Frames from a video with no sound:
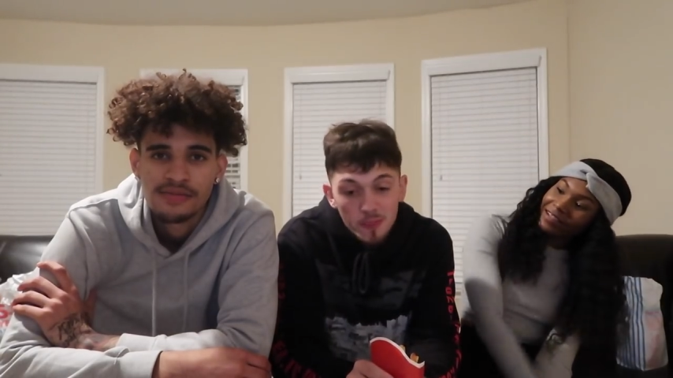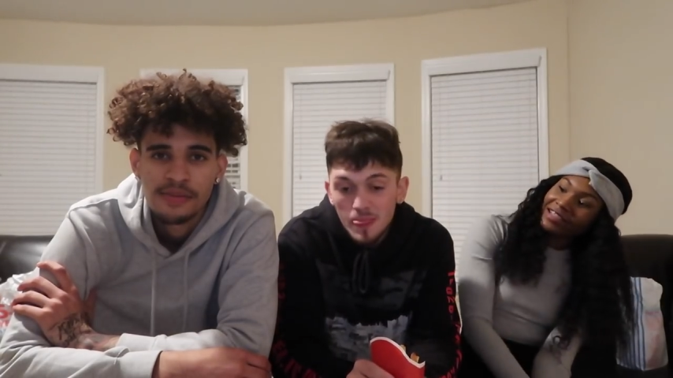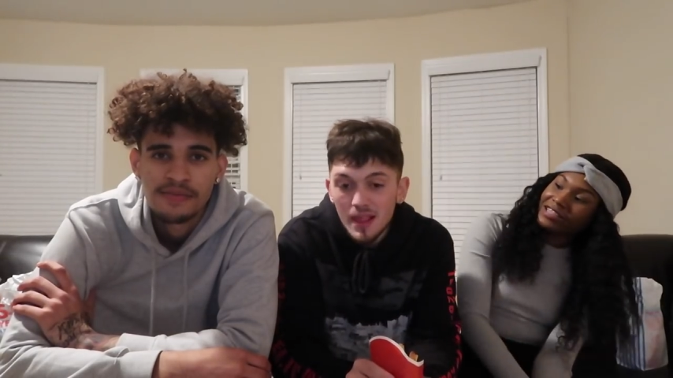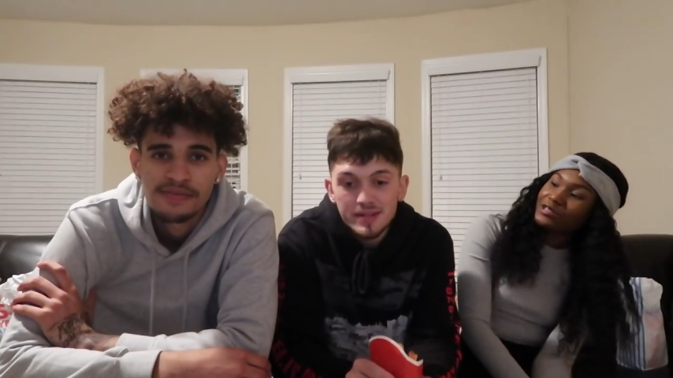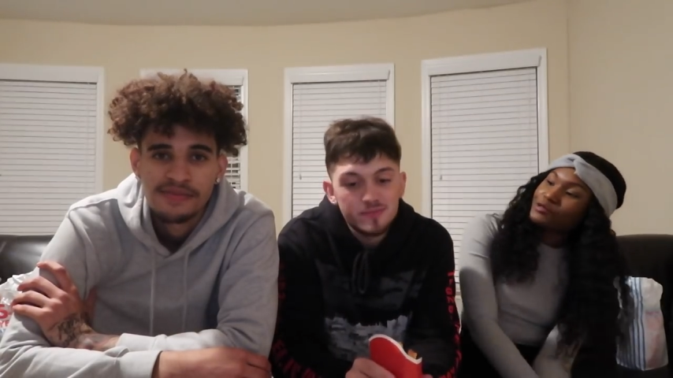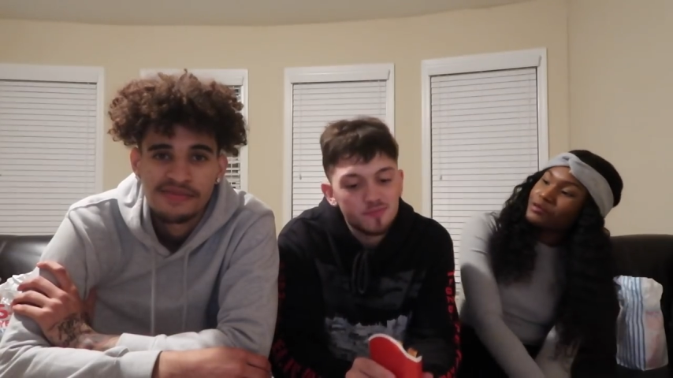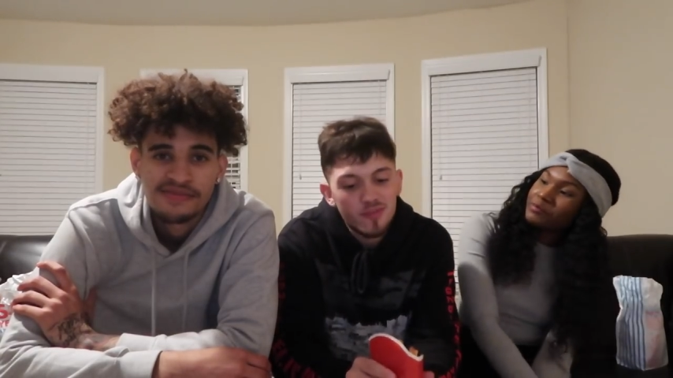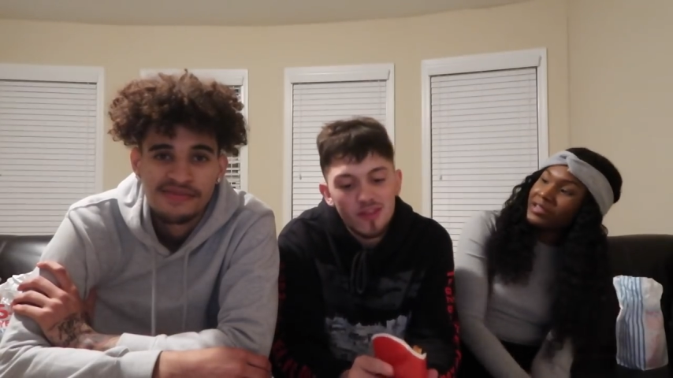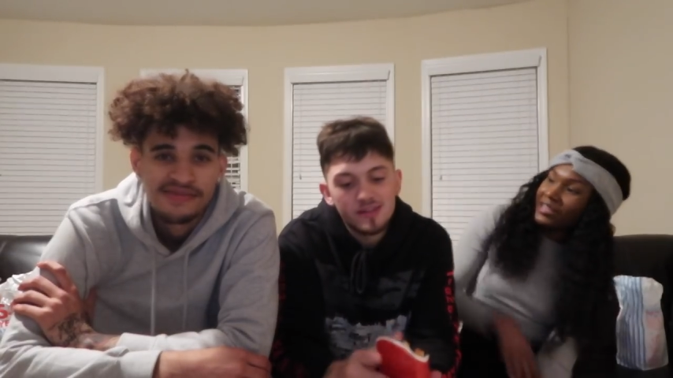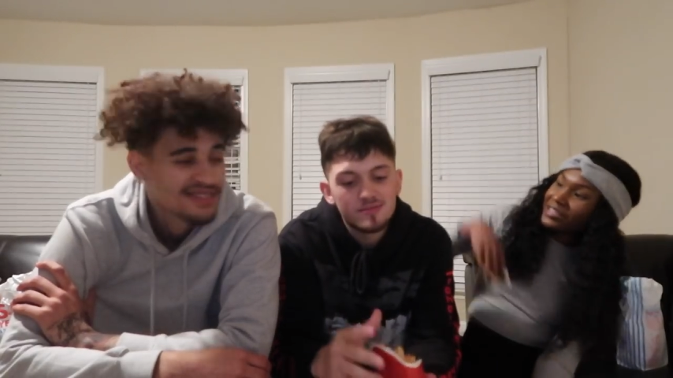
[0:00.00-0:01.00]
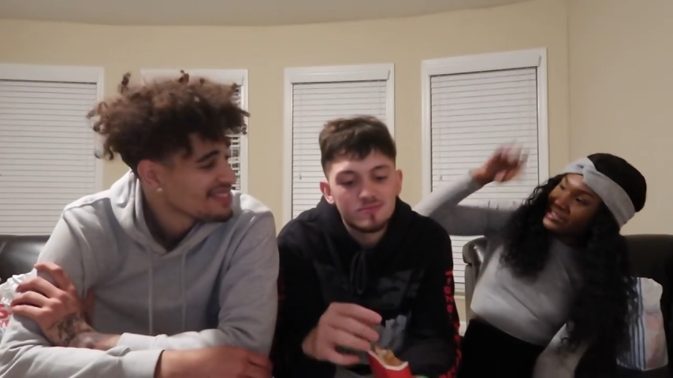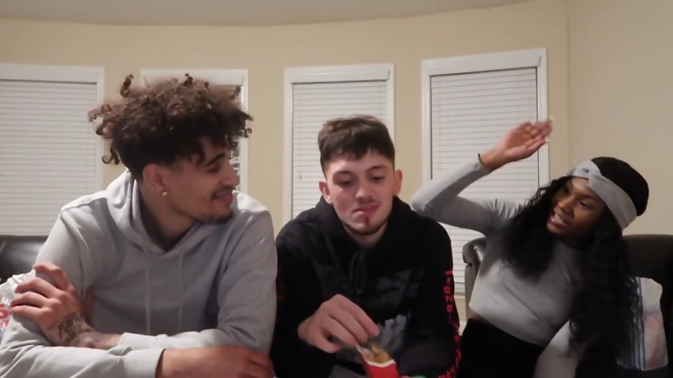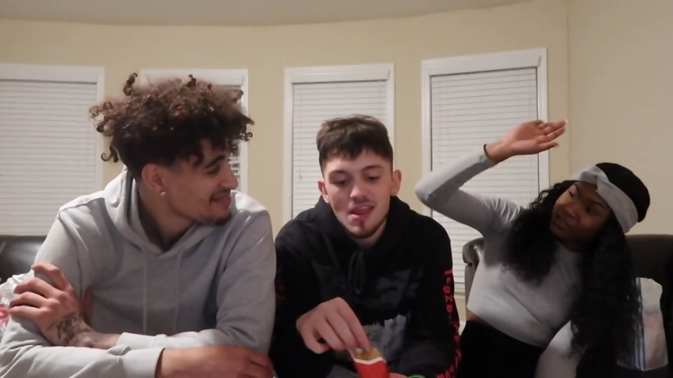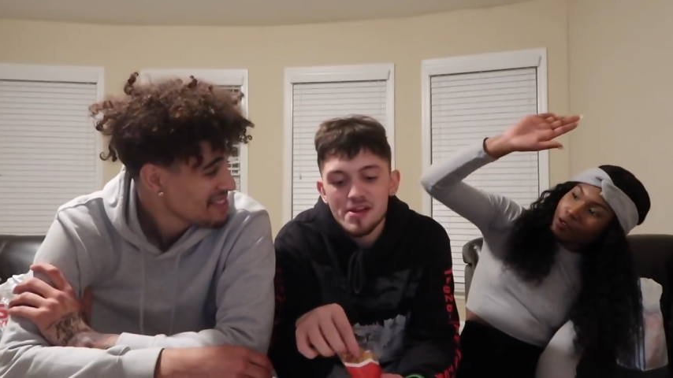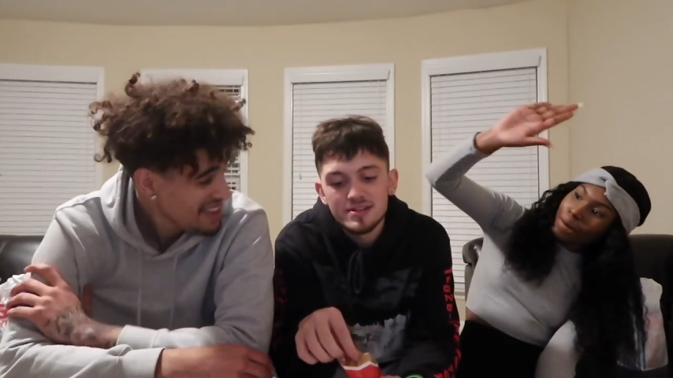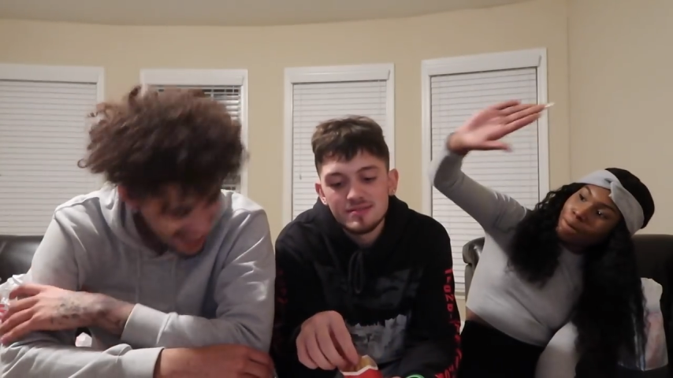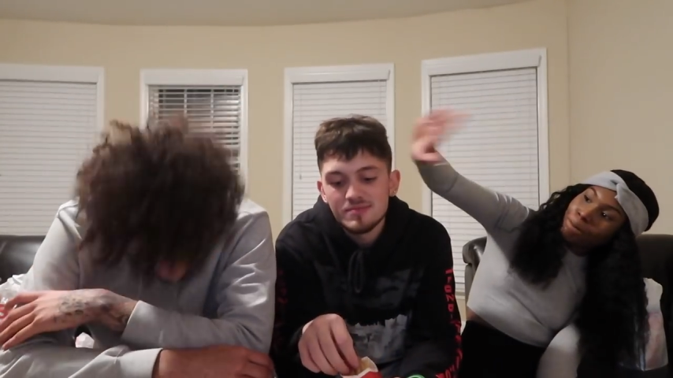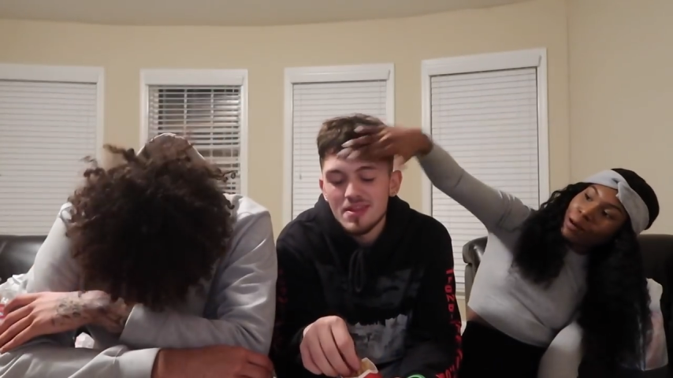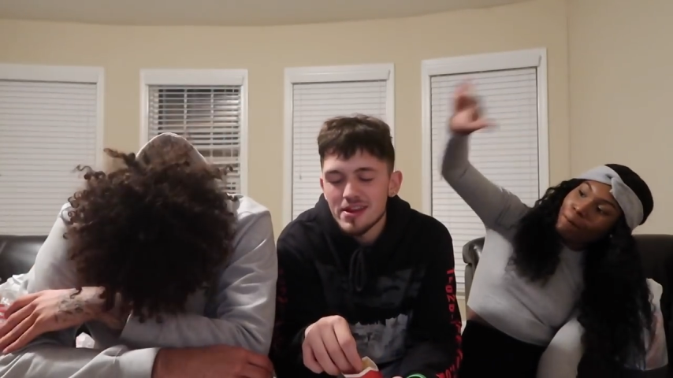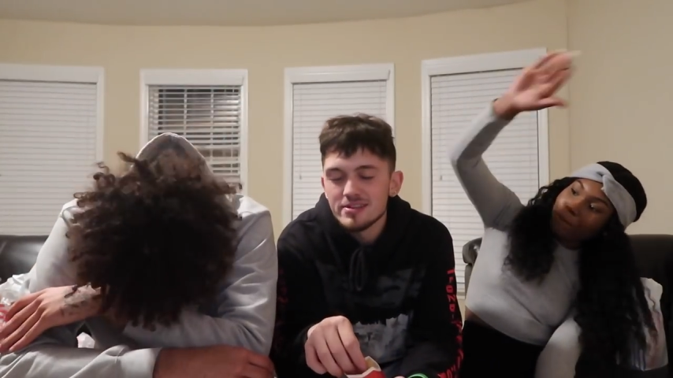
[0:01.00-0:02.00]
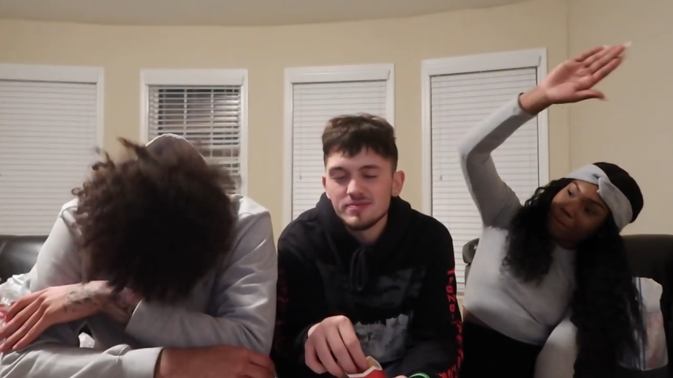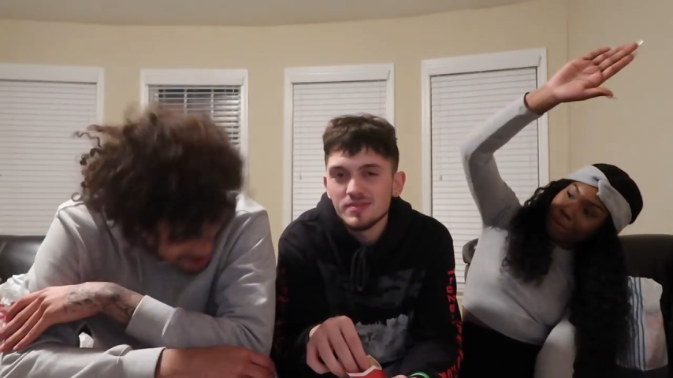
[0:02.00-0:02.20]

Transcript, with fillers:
Speaker 1: I ain't hit you in a minute. I just had to. Yeah.